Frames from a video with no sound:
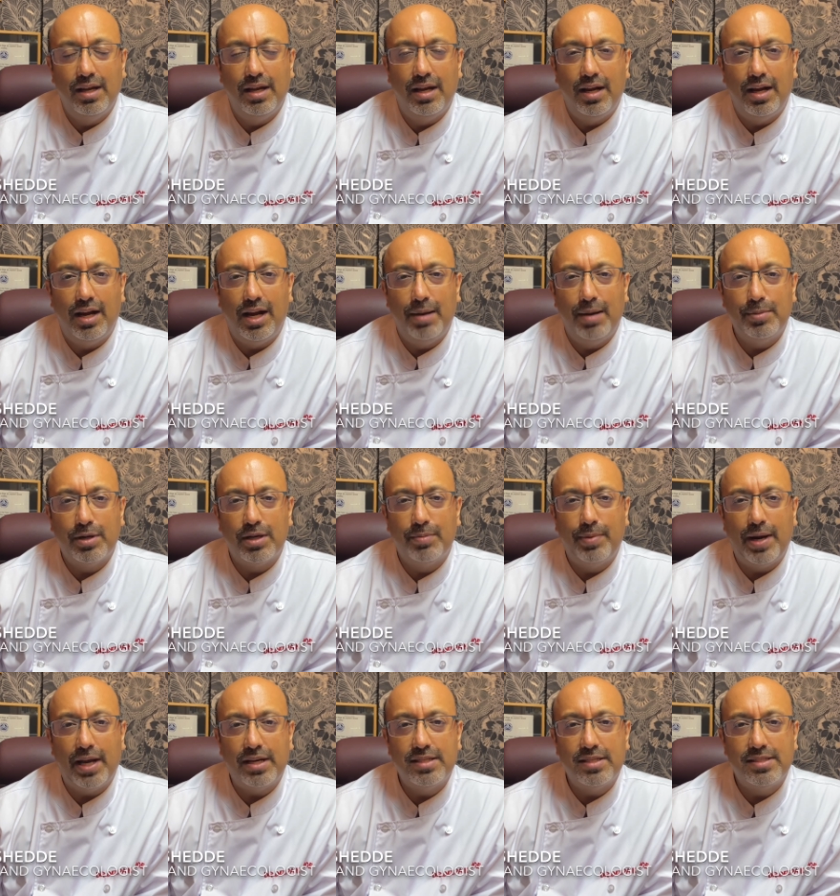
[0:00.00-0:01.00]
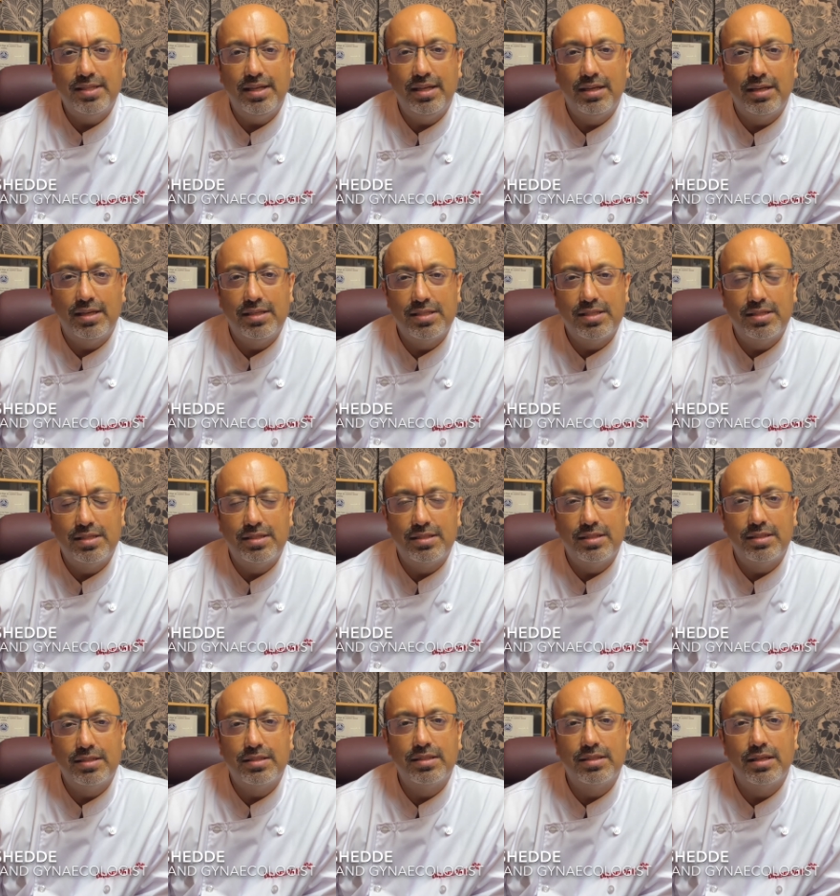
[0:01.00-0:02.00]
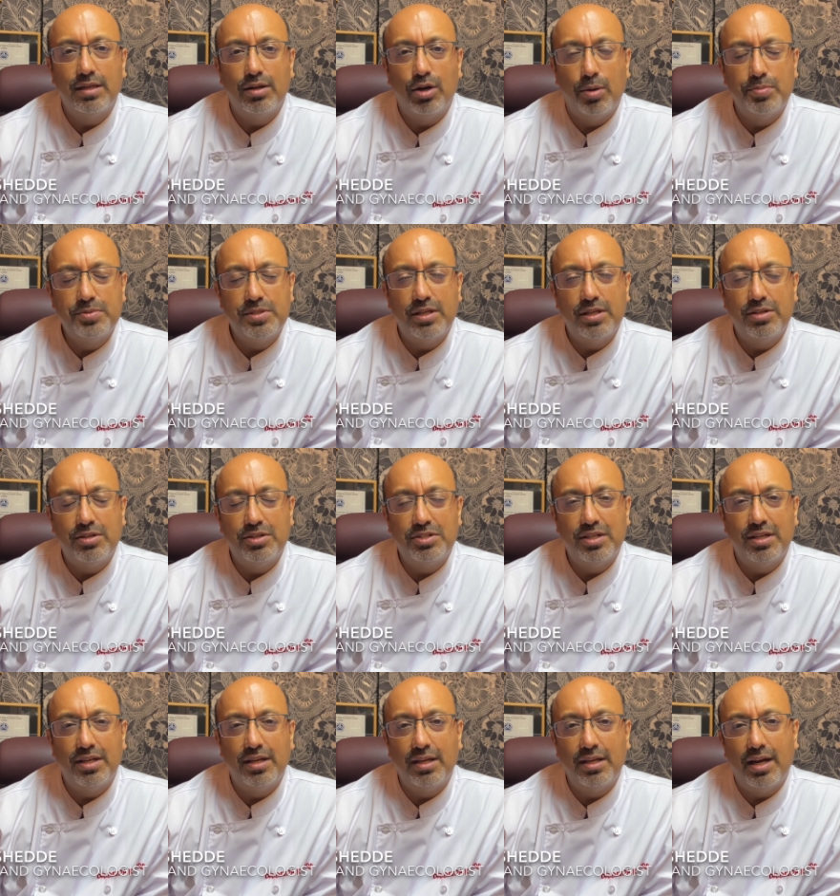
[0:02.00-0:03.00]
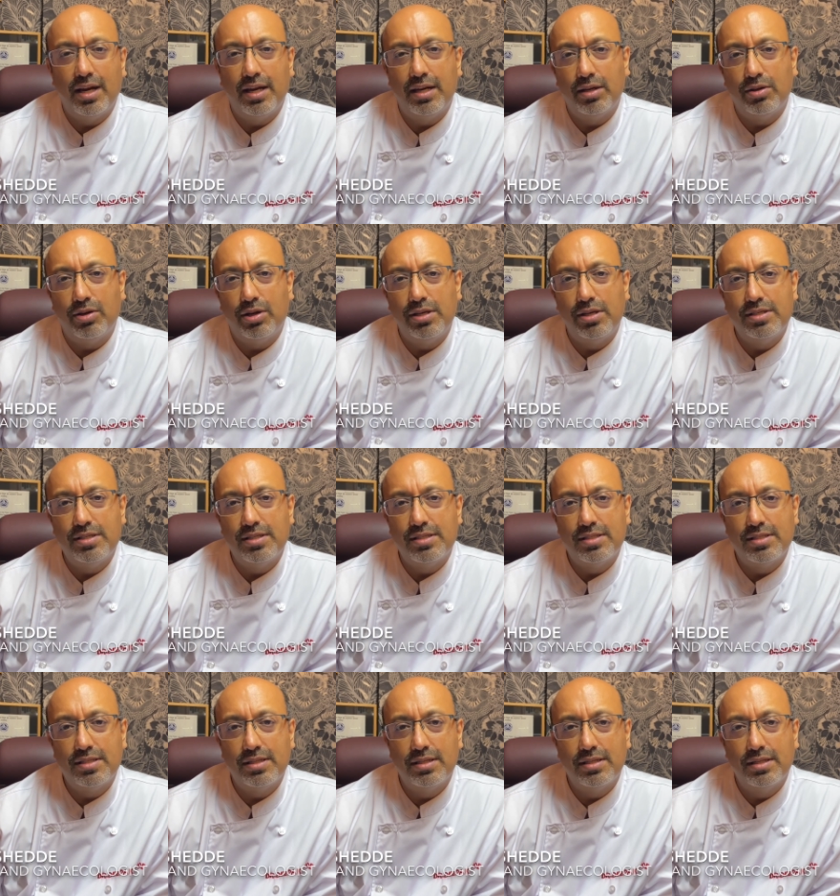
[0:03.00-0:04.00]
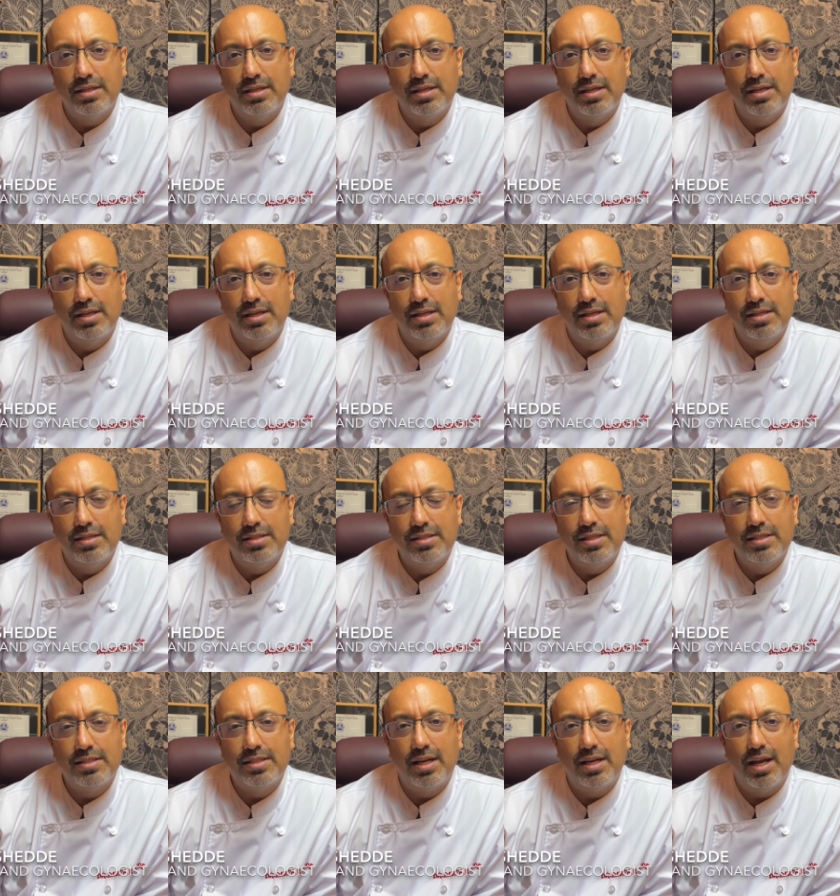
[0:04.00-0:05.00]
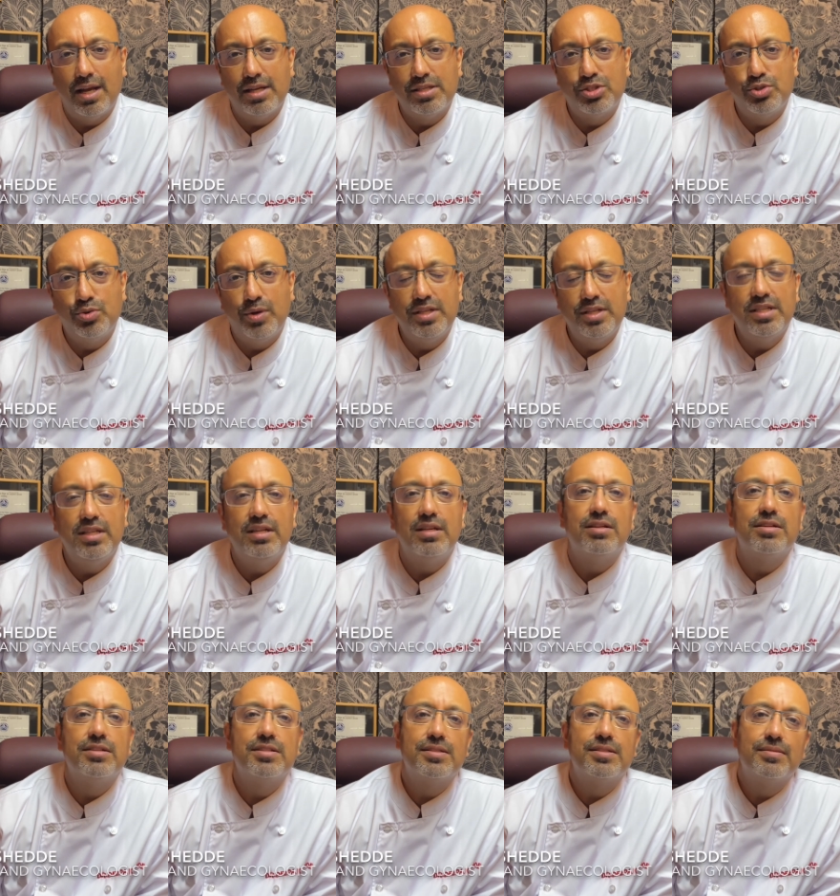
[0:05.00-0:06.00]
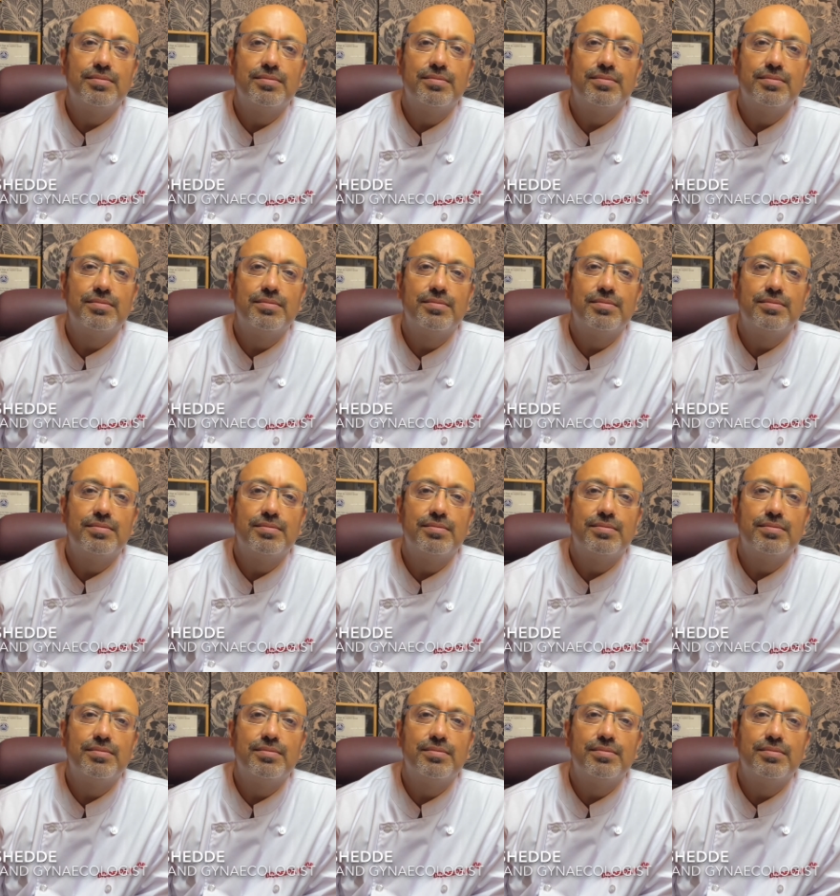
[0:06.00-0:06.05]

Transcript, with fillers: I am a practicing consultant obstetrician and gynecologist since the last 20 years.